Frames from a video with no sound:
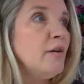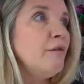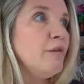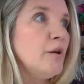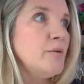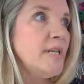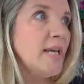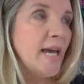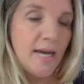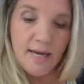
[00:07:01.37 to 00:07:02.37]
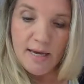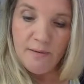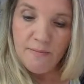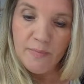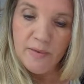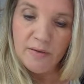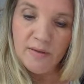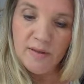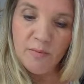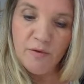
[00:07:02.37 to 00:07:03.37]
floaty hair. Now
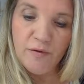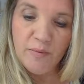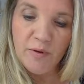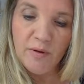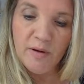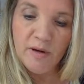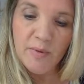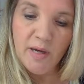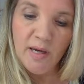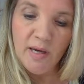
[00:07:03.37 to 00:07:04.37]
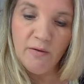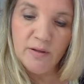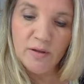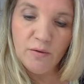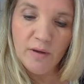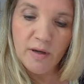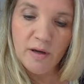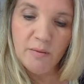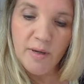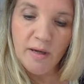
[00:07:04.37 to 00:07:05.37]
some of them can come here as though they're
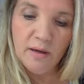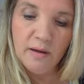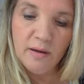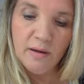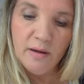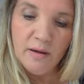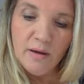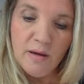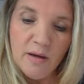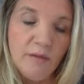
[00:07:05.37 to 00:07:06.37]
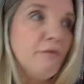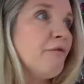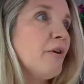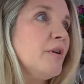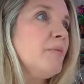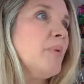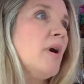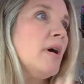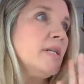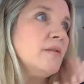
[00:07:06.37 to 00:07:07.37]
coming in front,
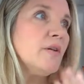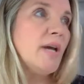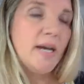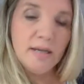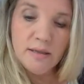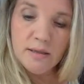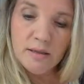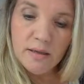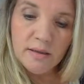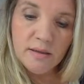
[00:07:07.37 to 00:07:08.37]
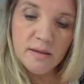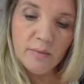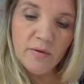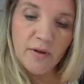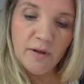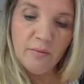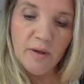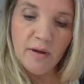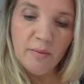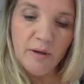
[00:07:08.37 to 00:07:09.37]
behind of her hand, and some of it can be
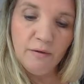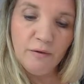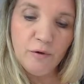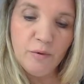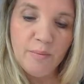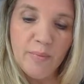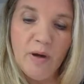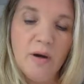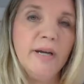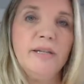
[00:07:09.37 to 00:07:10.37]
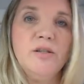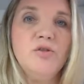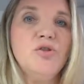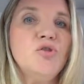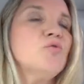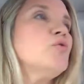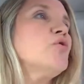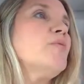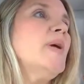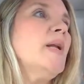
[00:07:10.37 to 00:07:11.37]
coming from behind. You just draw
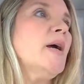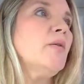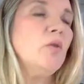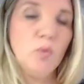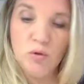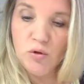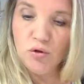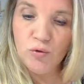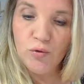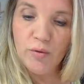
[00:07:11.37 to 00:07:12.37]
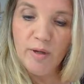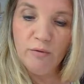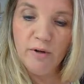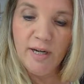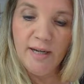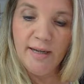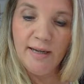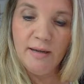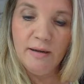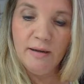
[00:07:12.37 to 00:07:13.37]
them in how you want to draw them in, really,